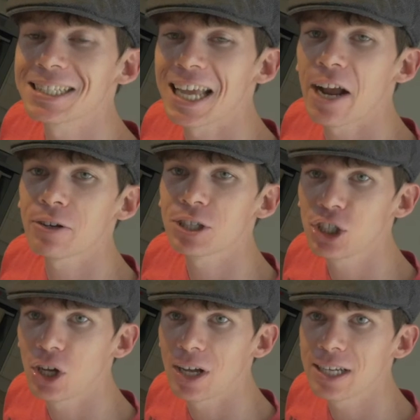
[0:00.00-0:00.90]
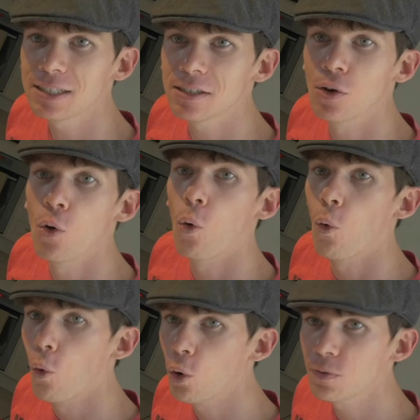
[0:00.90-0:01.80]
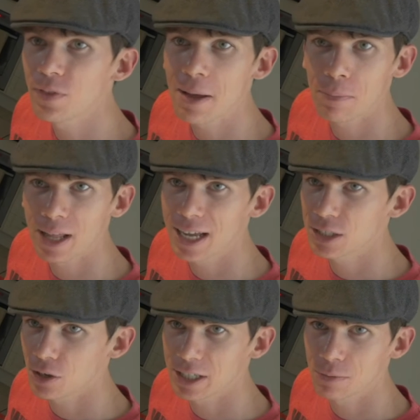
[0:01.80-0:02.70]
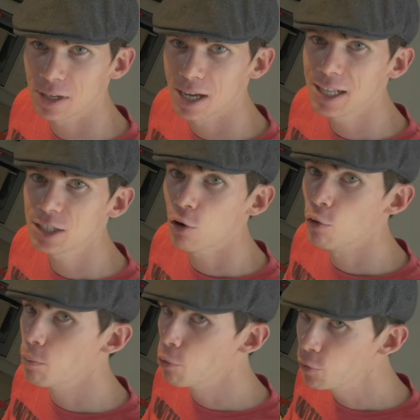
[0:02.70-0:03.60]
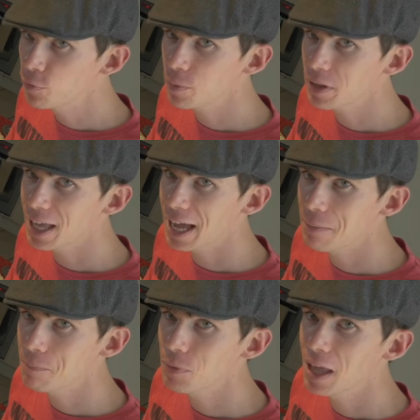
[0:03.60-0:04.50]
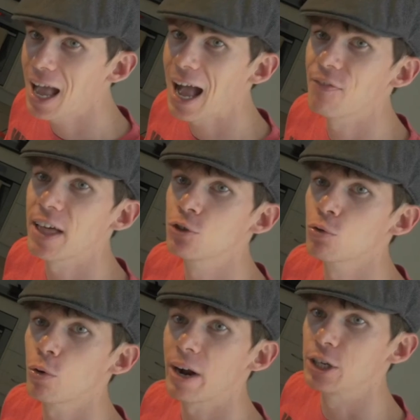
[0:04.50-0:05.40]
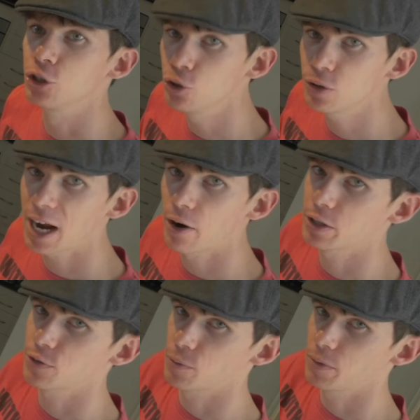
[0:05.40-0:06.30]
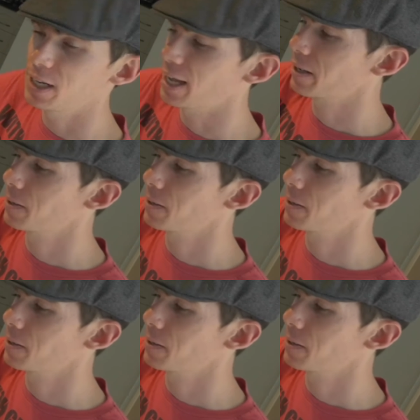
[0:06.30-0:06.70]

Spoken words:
character dies, all of that player's item cards are removed from the game and they draw a new character from the deck,